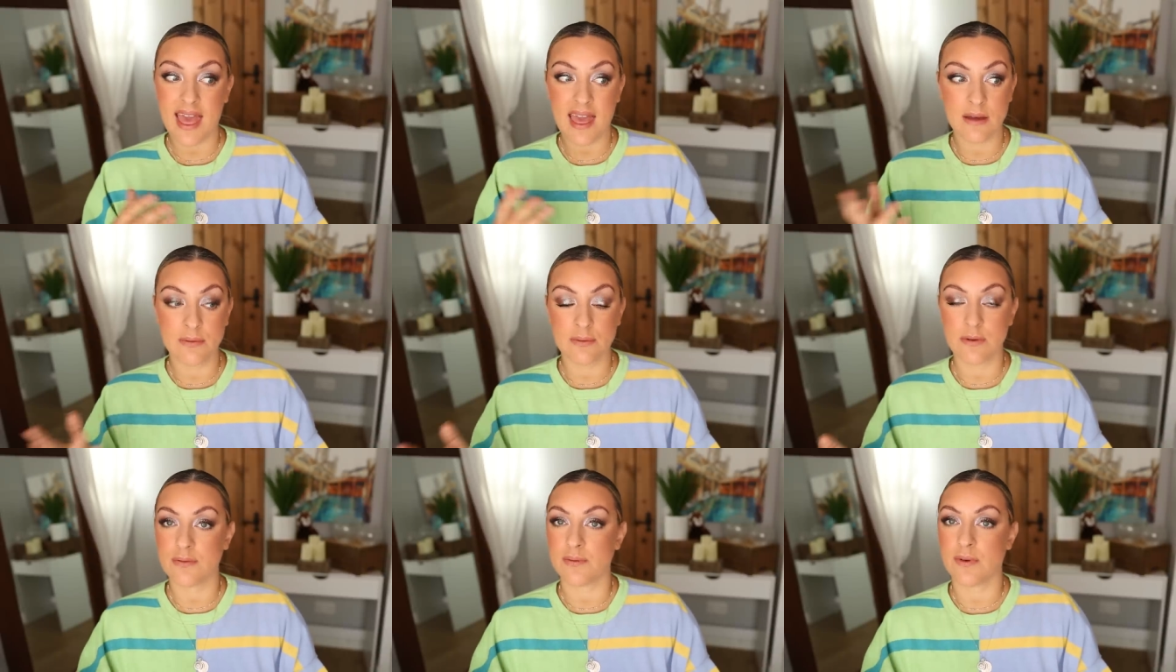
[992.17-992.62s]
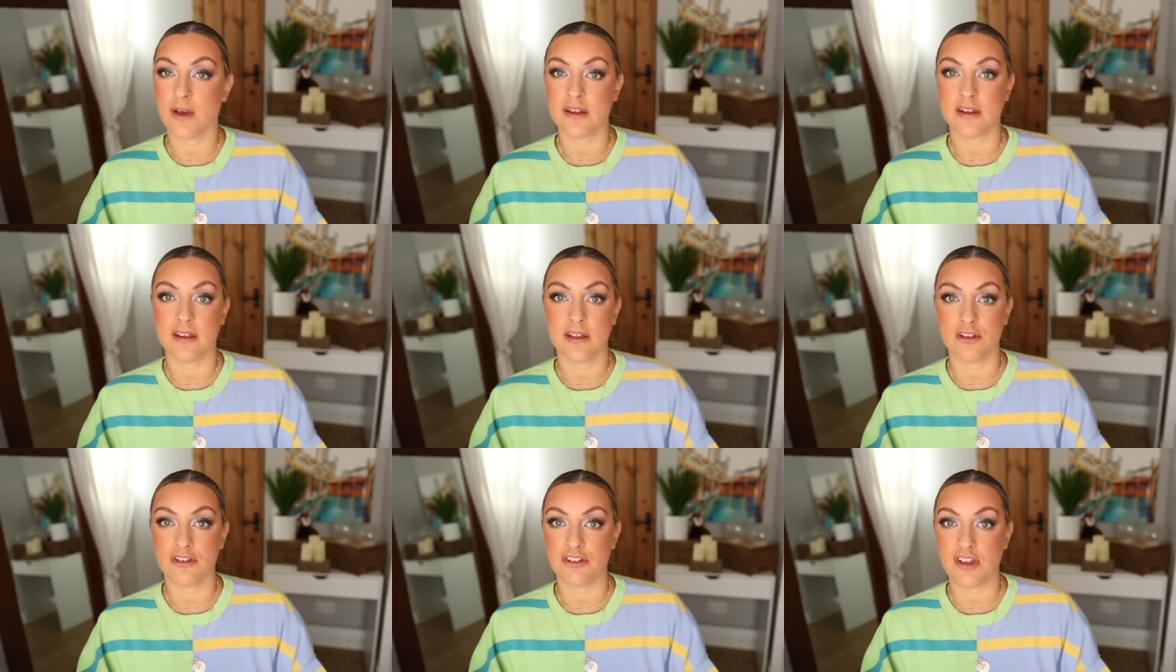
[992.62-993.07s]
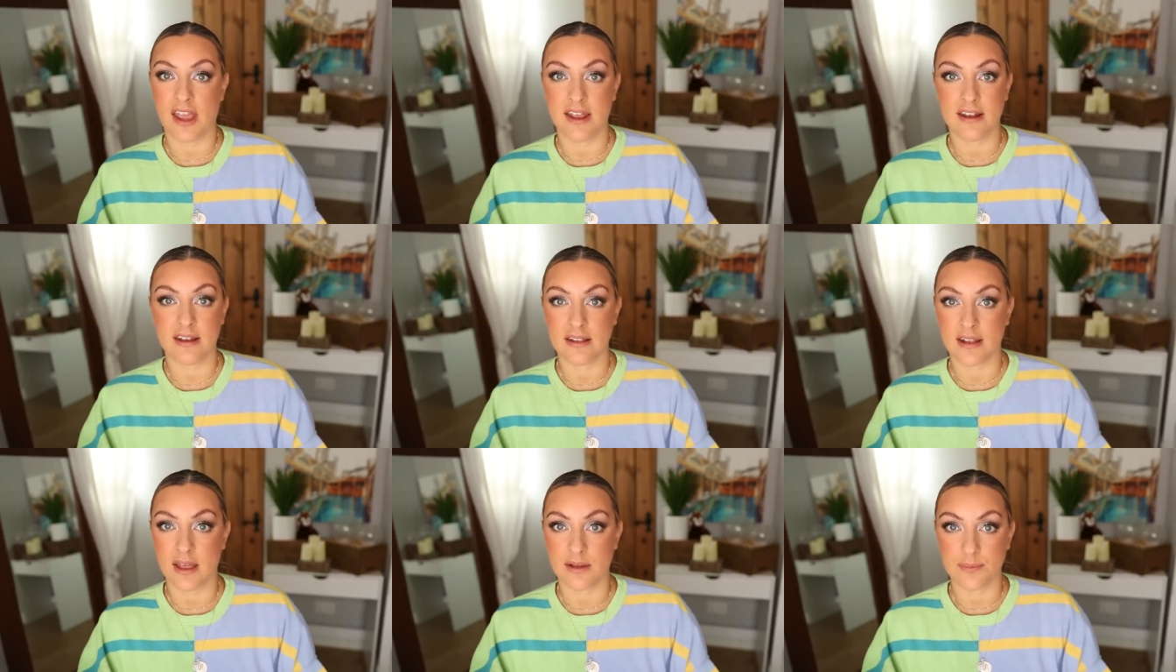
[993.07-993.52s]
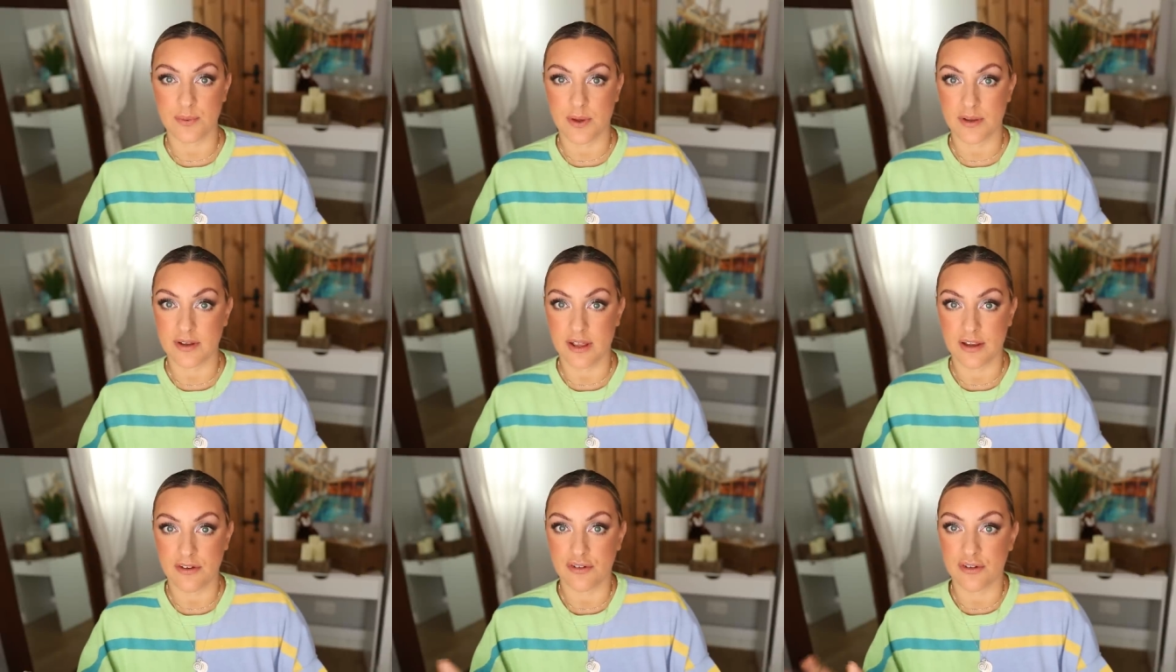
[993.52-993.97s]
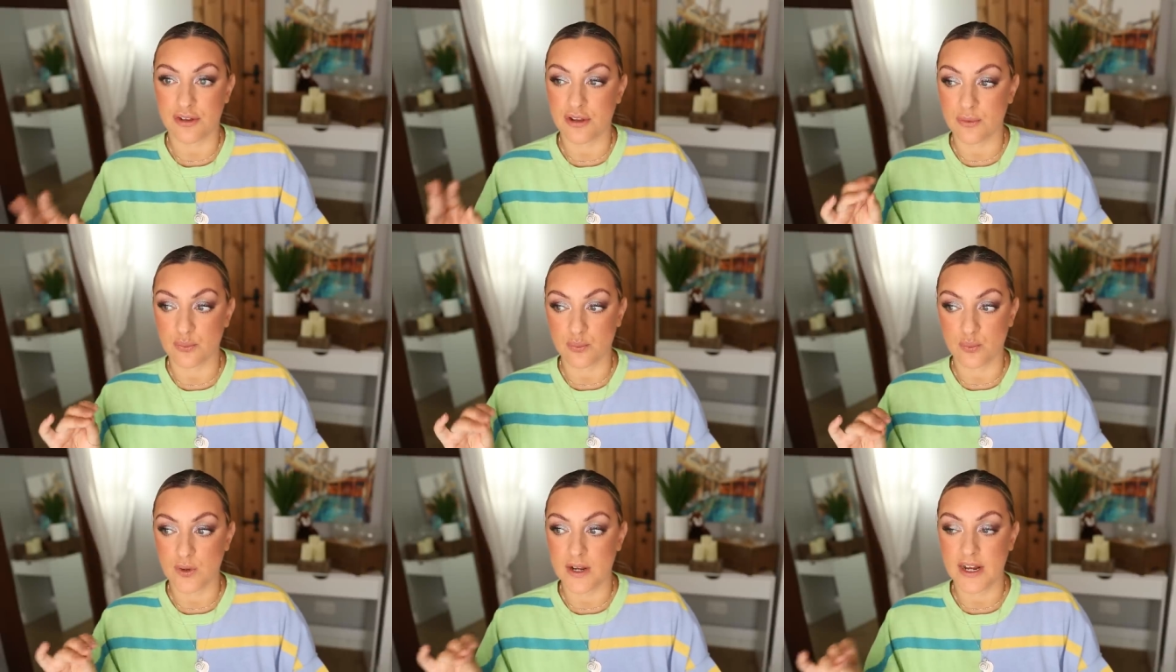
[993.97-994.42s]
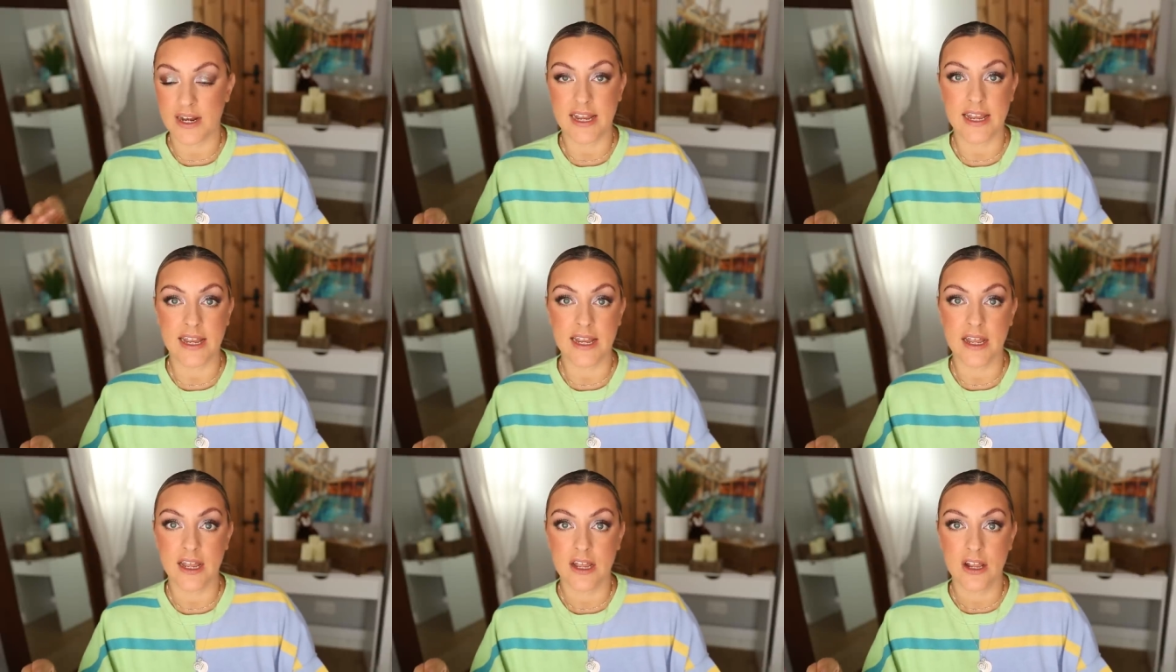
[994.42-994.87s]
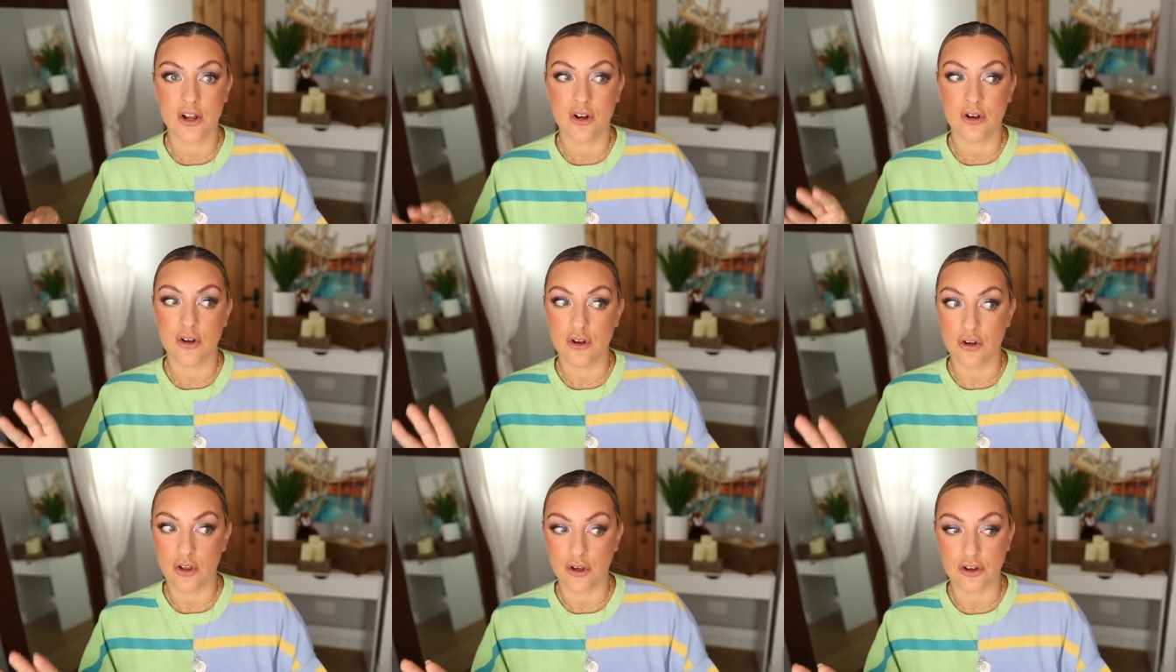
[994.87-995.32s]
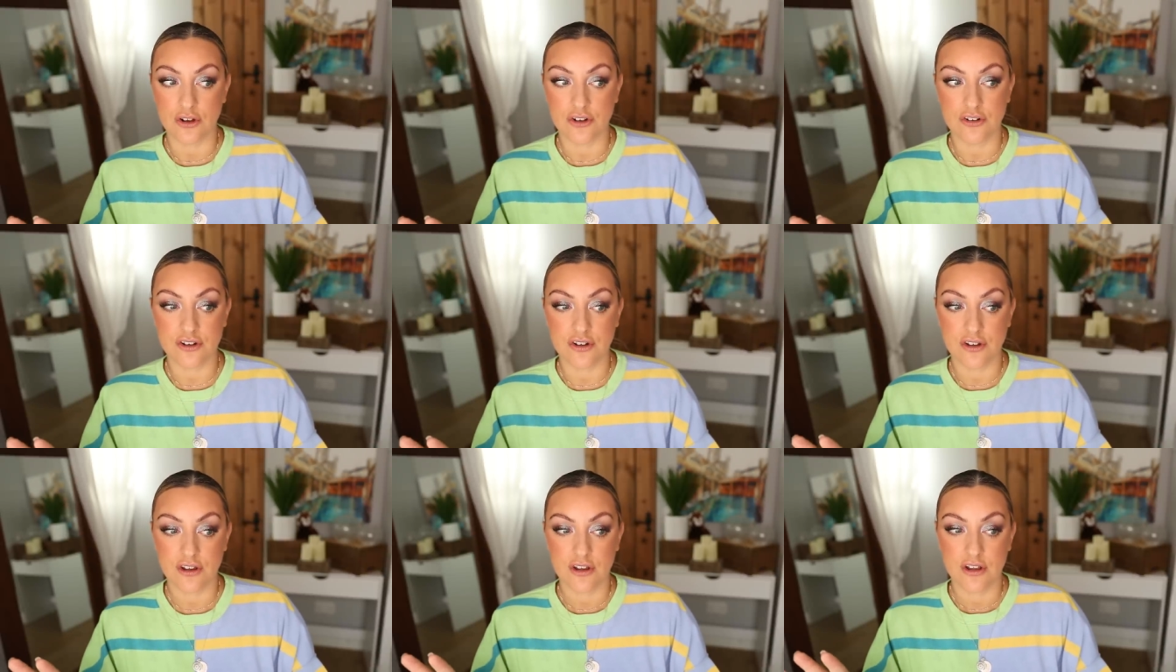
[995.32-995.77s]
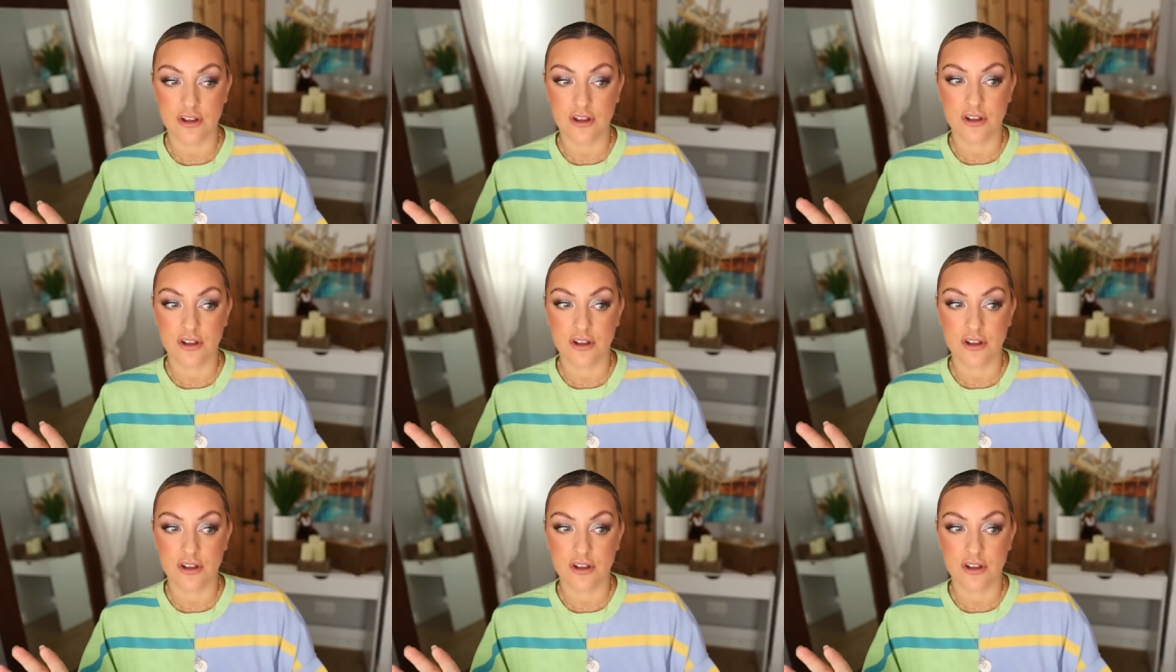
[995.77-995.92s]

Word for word: ever finding a shade in that foundation that really looked